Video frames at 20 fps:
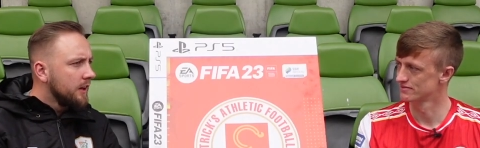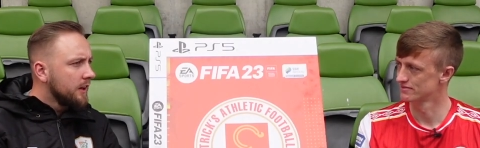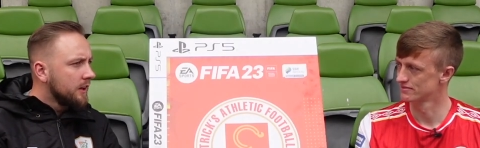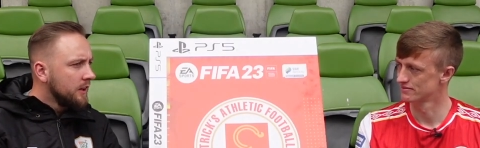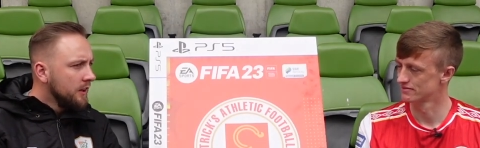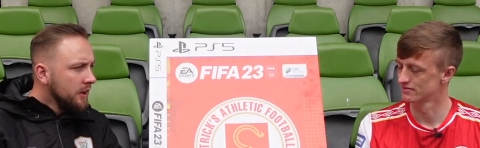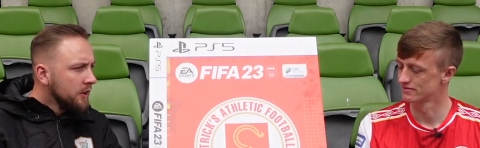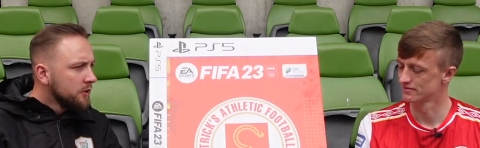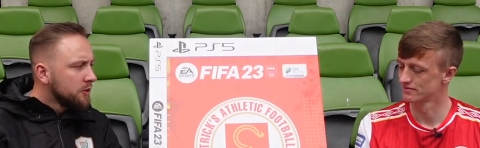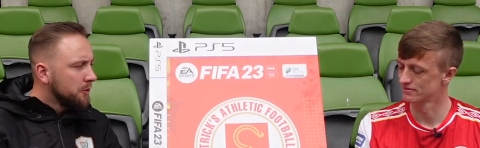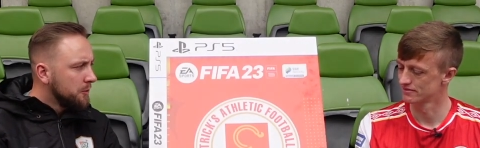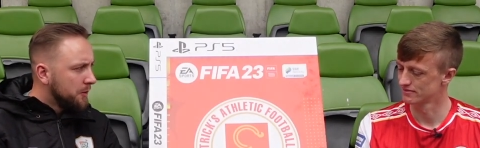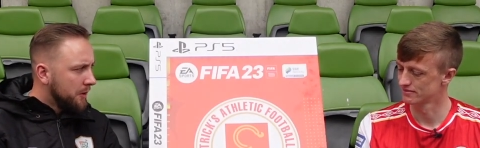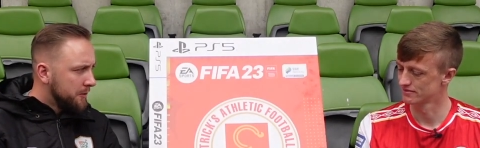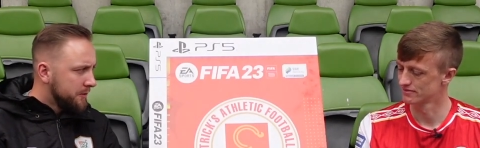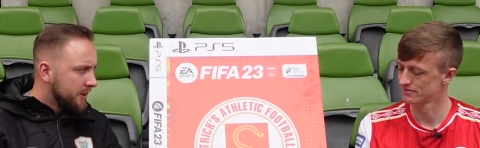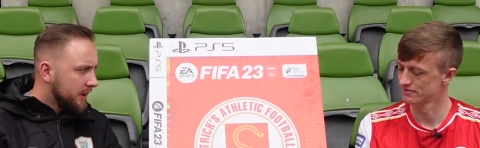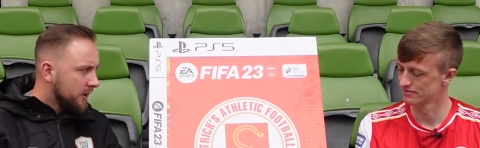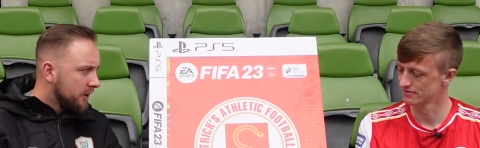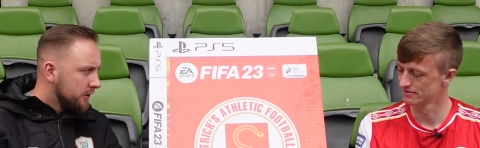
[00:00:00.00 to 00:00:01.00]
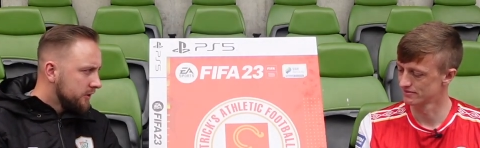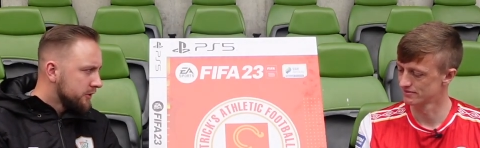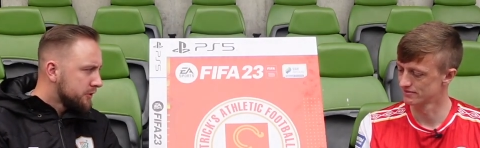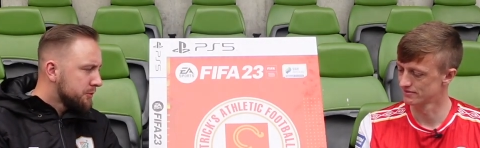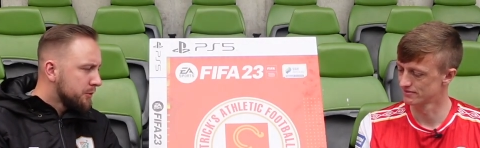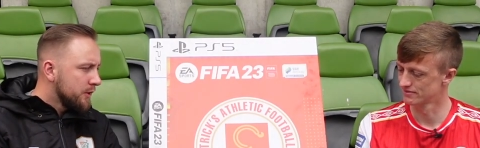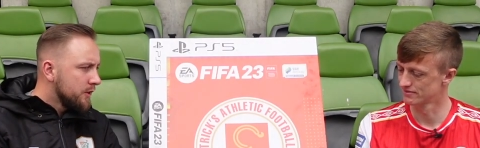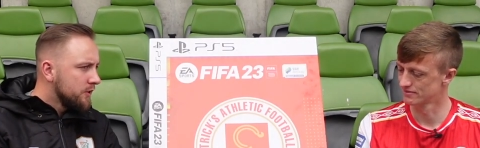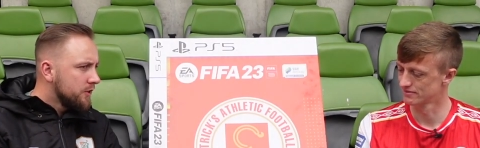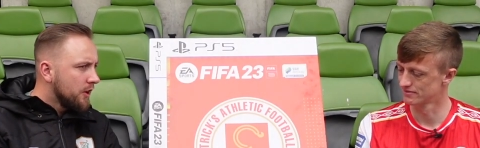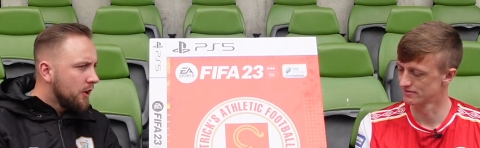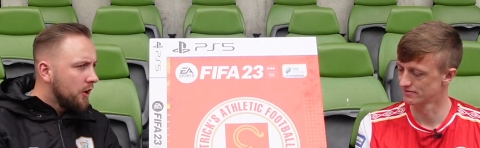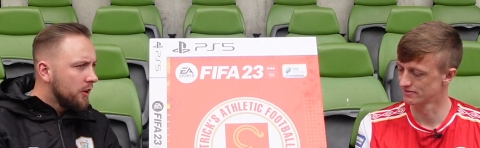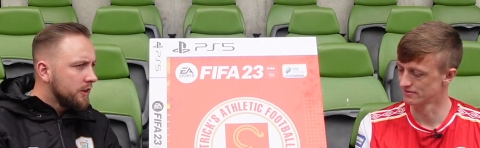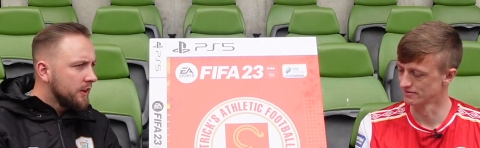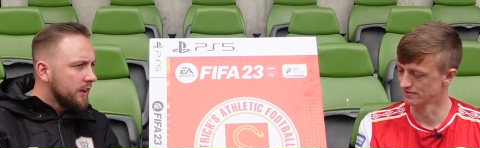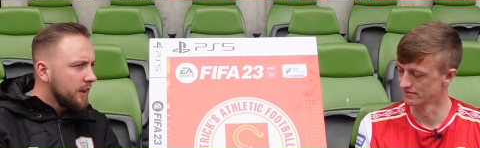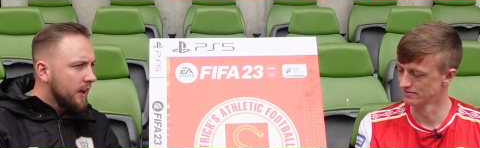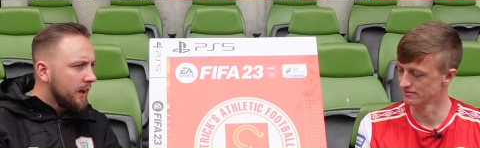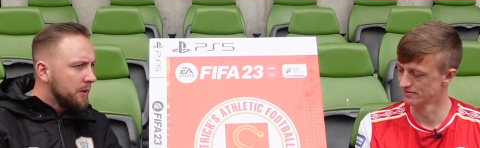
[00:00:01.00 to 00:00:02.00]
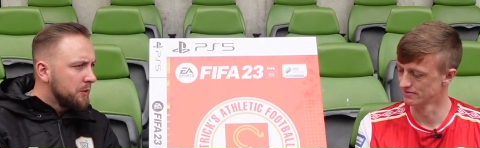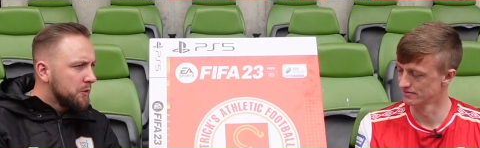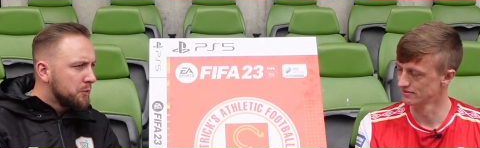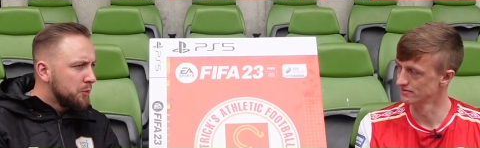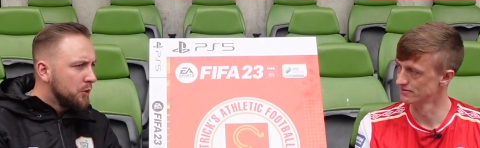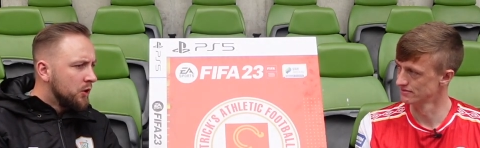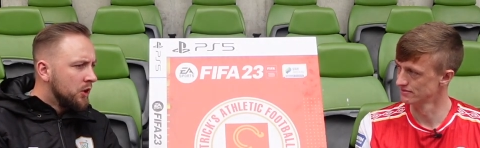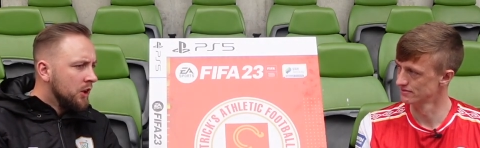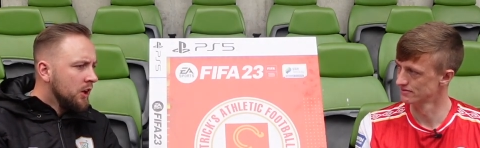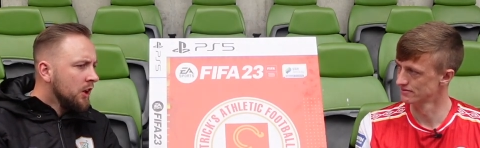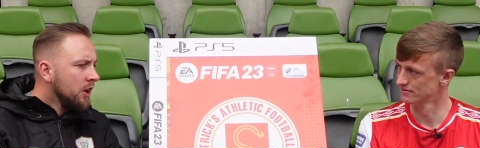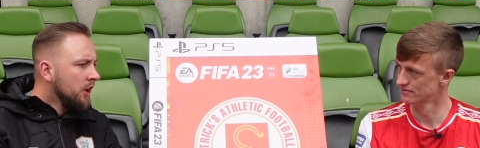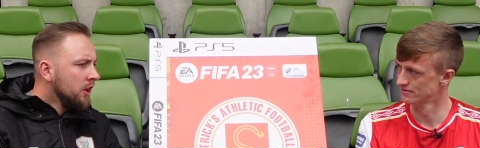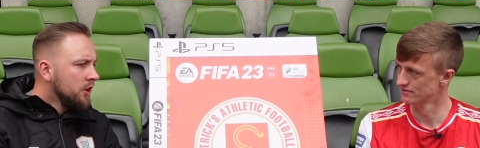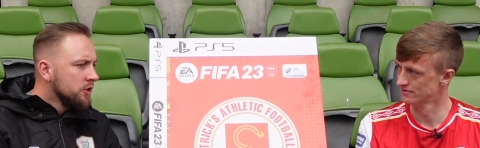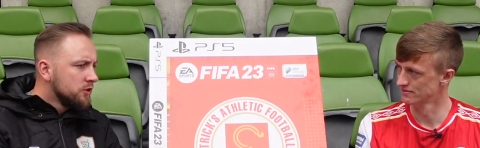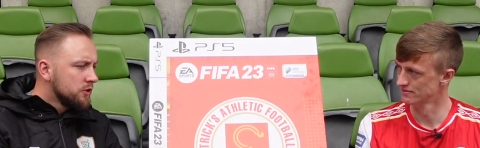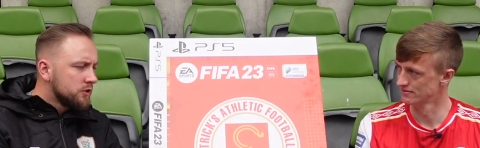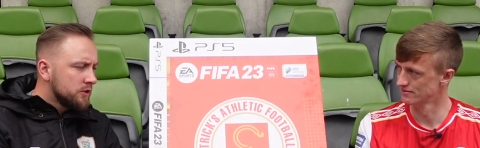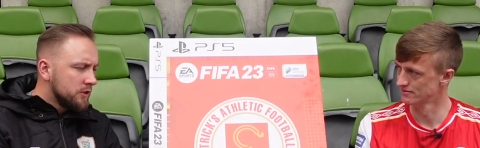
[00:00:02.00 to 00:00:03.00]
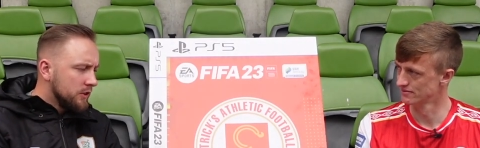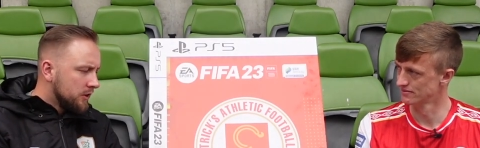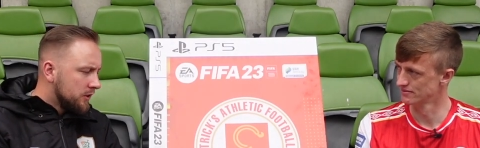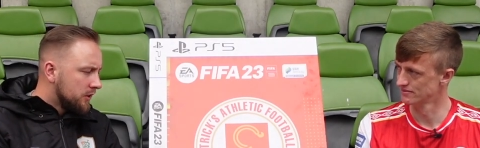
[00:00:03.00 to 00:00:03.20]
Speaker 1: Like, sometimes that kind of spurs you on in games, but just